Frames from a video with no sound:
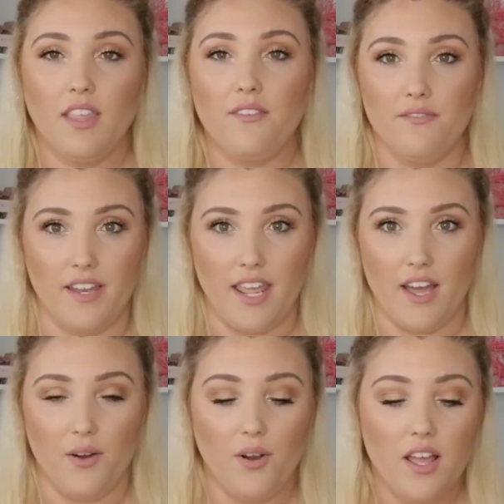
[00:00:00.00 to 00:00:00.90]

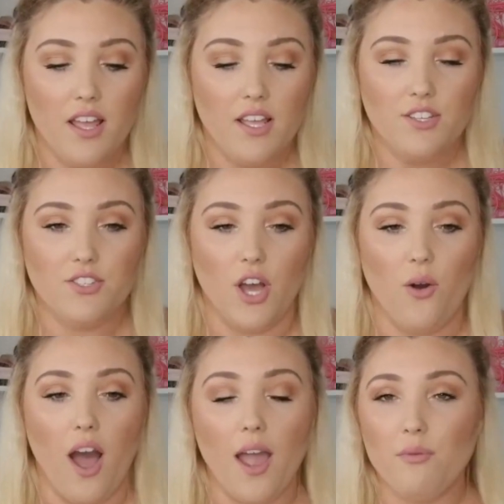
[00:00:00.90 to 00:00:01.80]
video. So
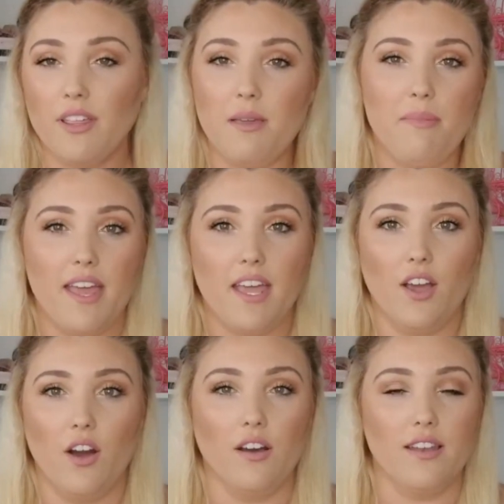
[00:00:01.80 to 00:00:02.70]
I'm really big
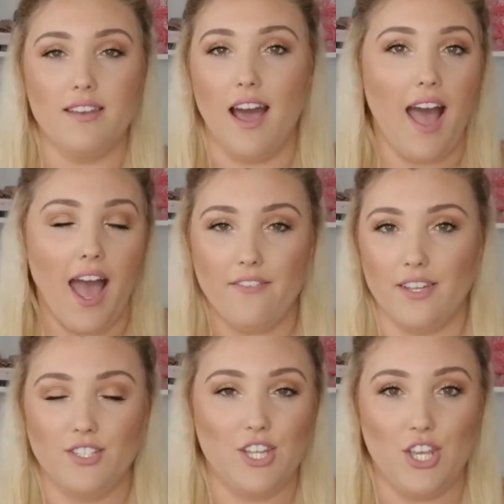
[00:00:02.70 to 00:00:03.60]
on not
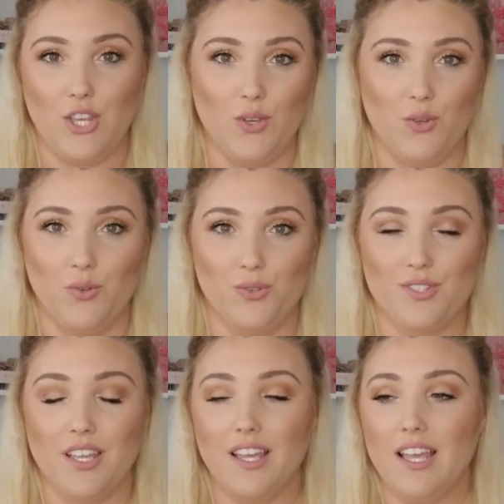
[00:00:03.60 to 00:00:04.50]
having to use